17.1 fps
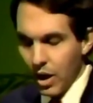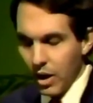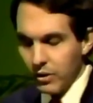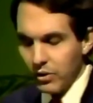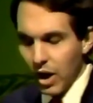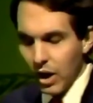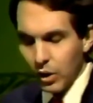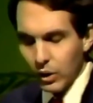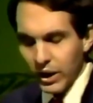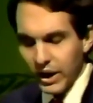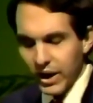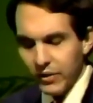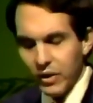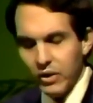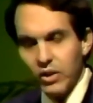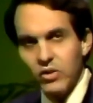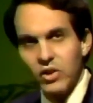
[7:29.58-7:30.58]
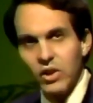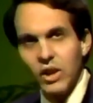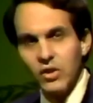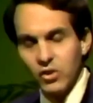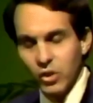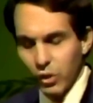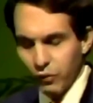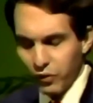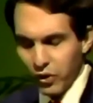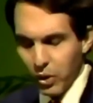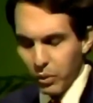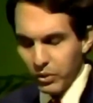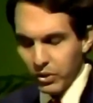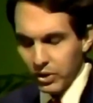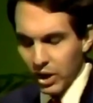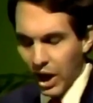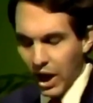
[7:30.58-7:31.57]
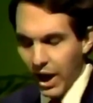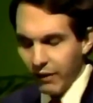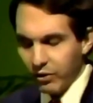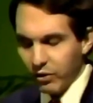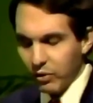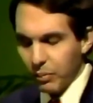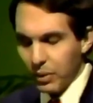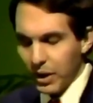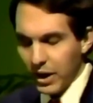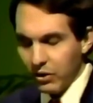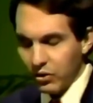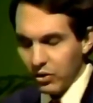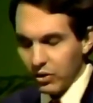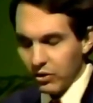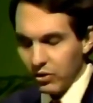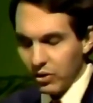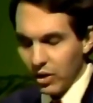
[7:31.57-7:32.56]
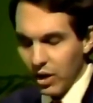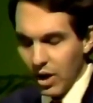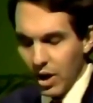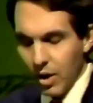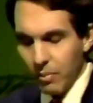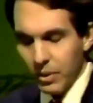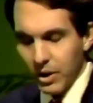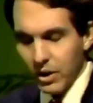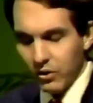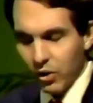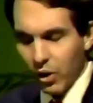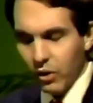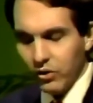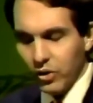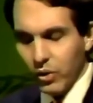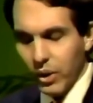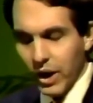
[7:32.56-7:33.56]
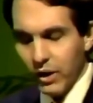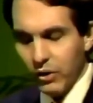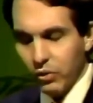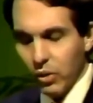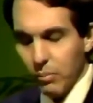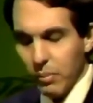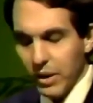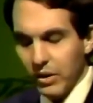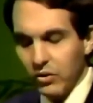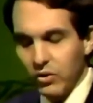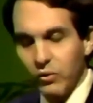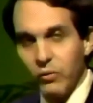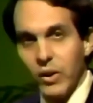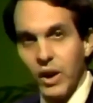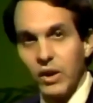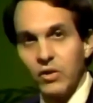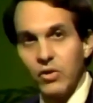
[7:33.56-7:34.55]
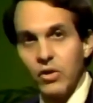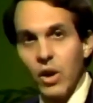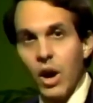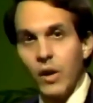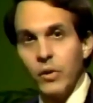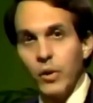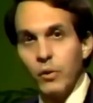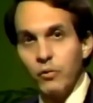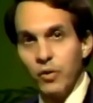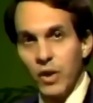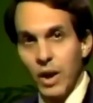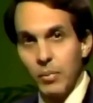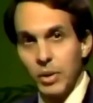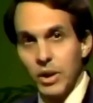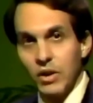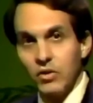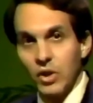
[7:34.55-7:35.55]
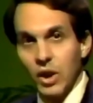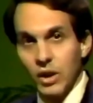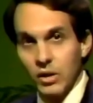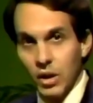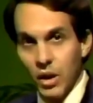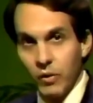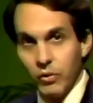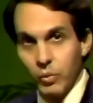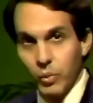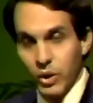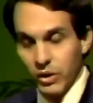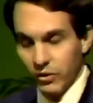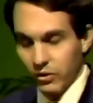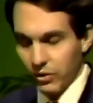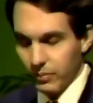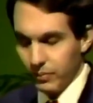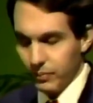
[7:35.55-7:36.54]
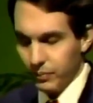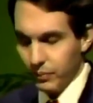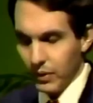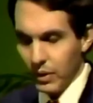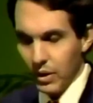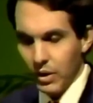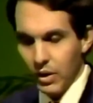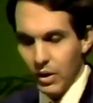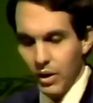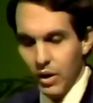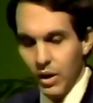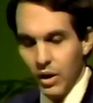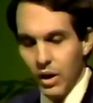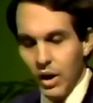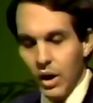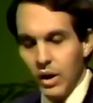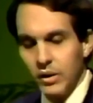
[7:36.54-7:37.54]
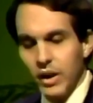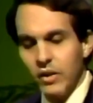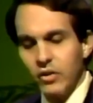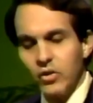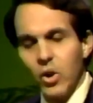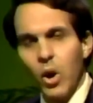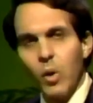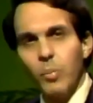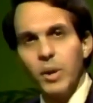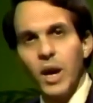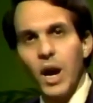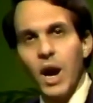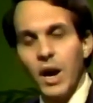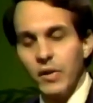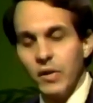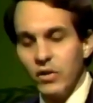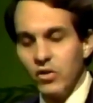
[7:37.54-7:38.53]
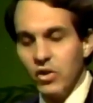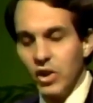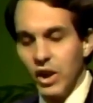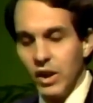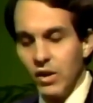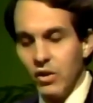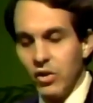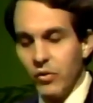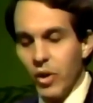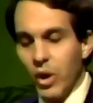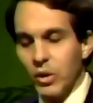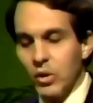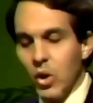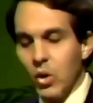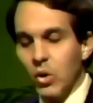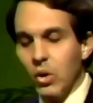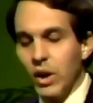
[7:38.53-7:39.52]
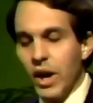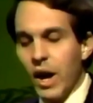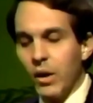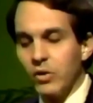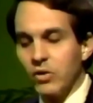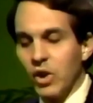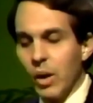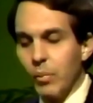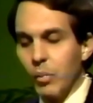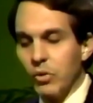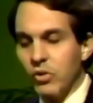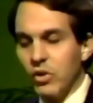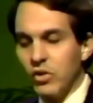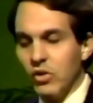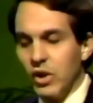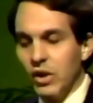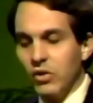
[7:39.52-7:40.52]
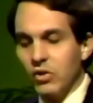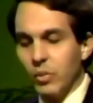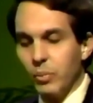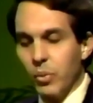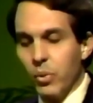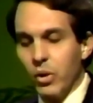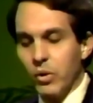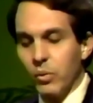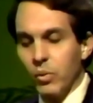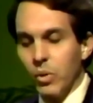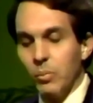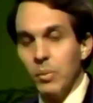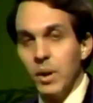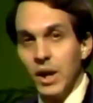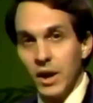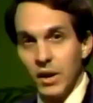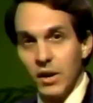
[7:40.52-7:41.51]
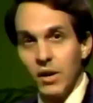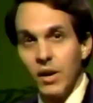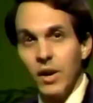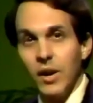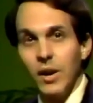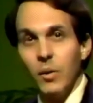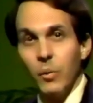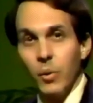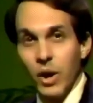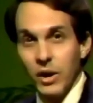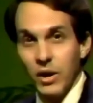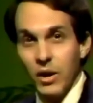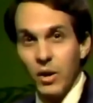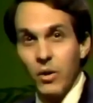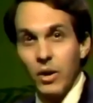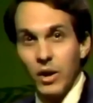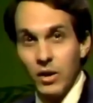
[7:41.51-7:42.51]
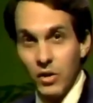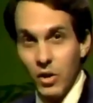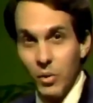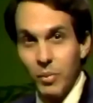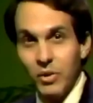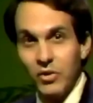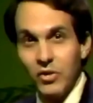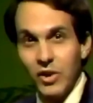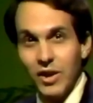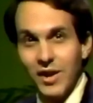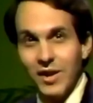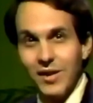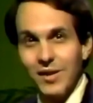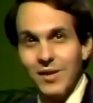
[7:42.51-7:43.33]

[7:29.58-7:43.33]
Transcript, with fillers: Not only can the disease interfere with the lives of the patients, but it has also had tremendous effects on their families and loved ones. Let's go behind the scenes of our local Alzheimer's disease support group meeting right here in Yuba City